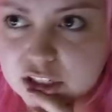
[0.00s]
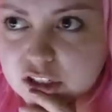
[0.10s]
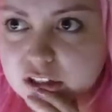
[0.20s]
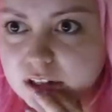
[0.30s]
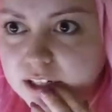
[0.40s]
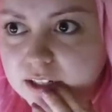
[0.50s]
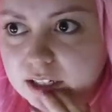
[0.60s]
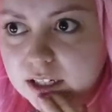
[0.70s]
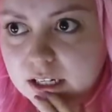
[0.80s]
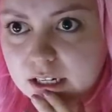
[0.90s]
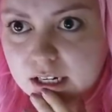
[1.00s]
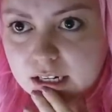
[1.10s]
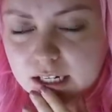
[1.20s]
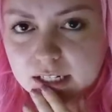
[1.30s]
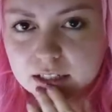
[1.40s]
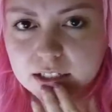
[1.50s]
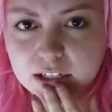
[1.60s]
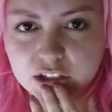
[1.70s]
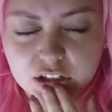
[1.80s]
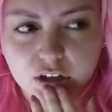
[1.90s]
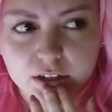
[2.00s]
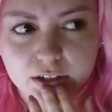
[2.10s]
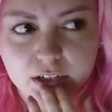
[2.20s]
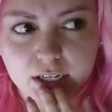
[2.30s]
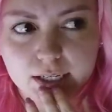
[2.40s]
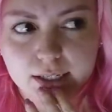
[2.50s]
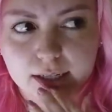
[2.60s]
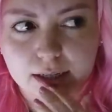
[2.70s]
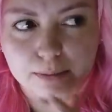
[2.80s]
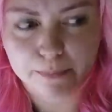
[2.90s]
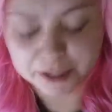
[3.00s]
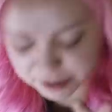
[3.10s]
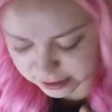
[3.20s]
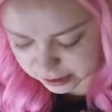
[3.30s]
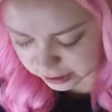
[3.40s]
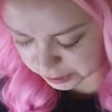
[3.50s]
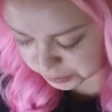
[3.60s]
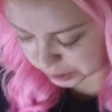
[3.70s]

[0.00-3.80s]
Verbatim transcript: dishes in there. It's actually gotten embarrassingly